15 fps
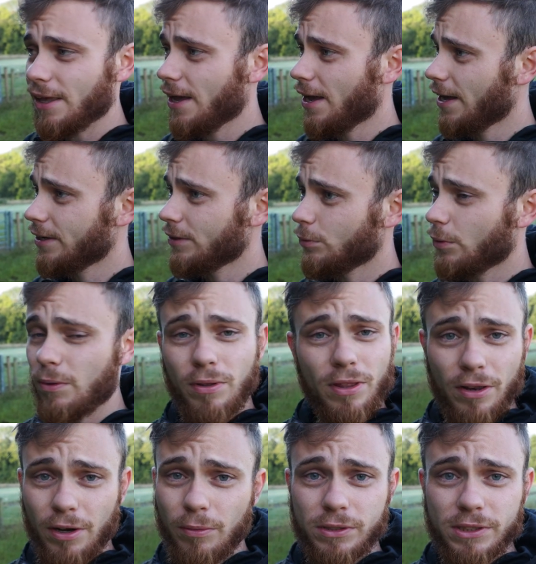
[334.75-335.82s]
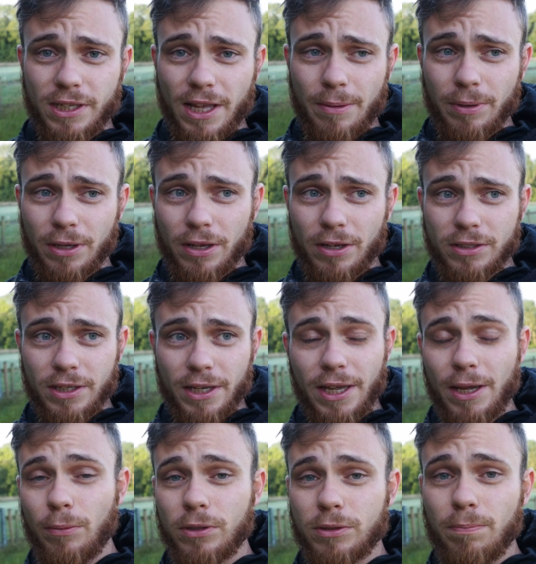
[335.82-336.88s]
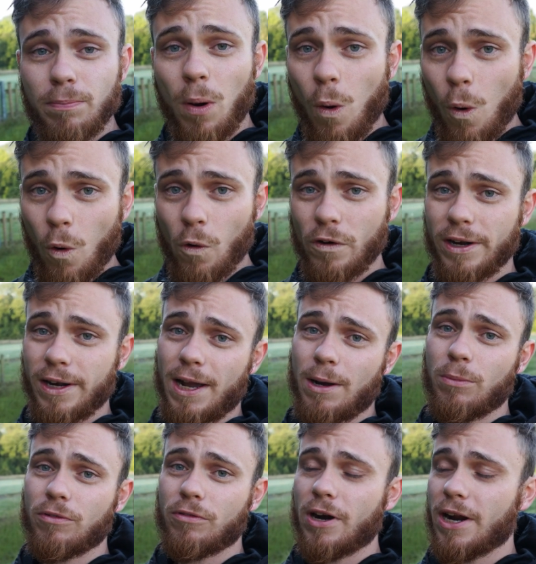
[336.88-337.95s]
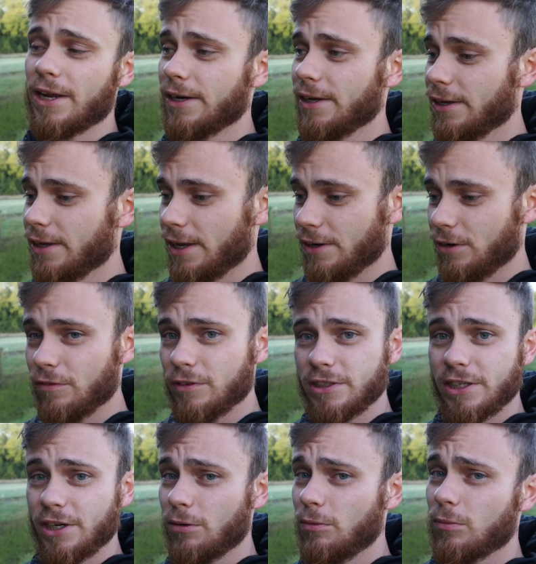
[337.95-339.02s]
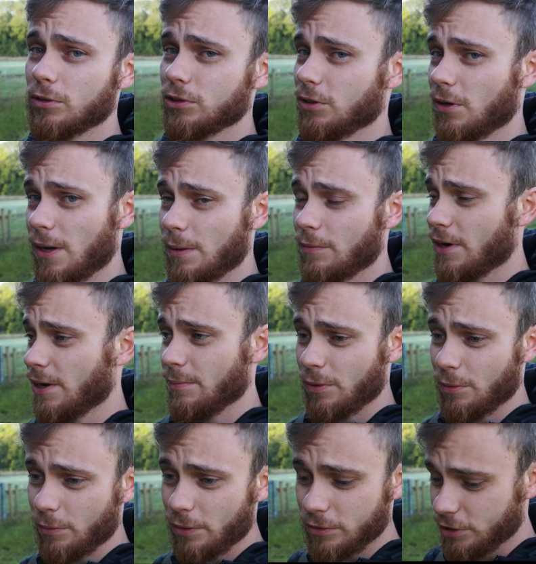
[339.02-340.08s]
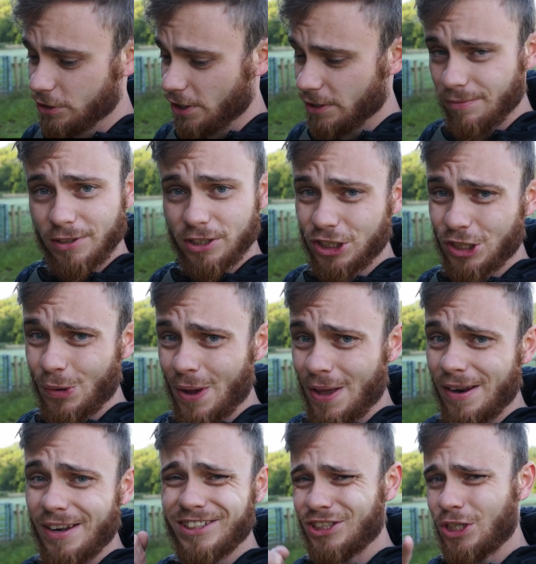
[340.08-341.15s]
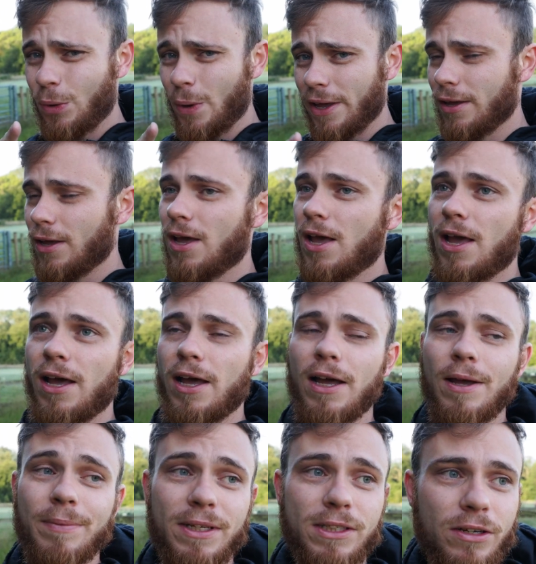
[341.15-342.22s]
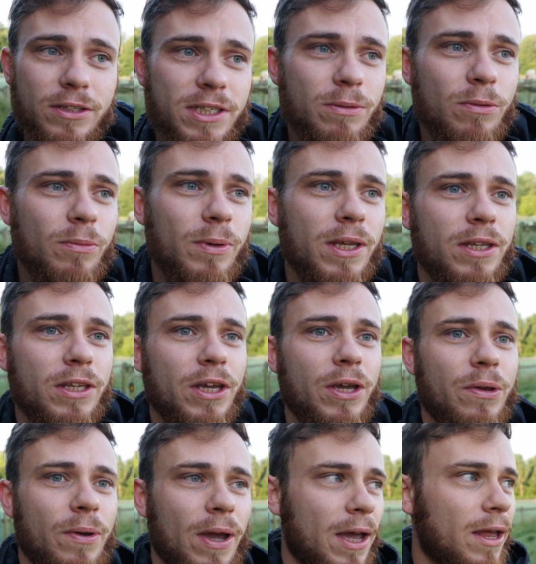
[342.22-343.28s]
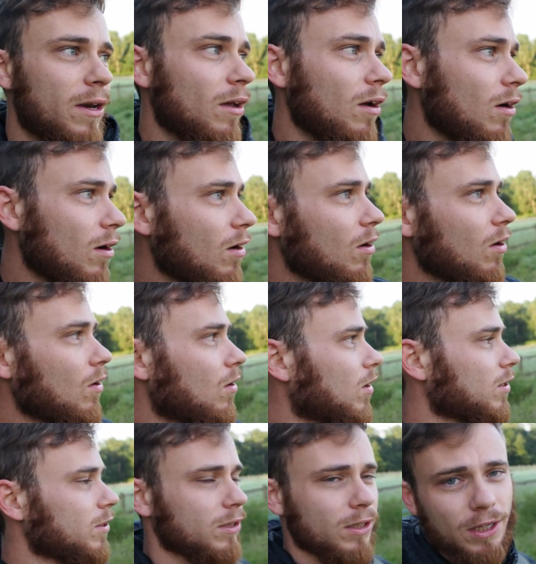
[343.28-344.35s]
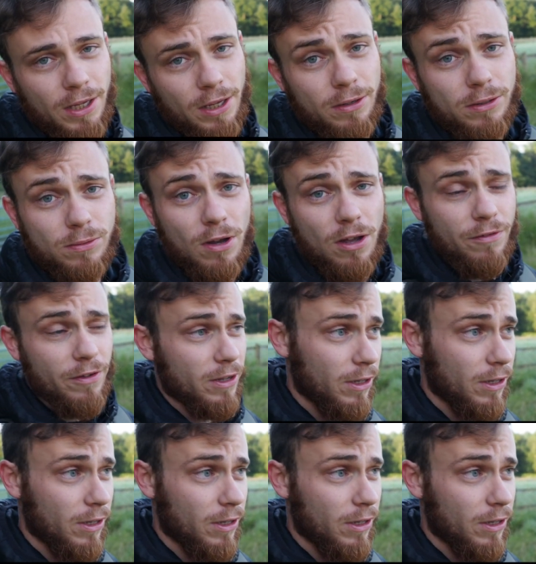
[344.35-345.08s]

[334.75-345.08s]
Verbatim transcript: and we were the only ones there because it was pouring down with rain and obviously no one wants to go out in the rain but we are just like let's do it let's do it um, let's go see what we can do and oh it was worth it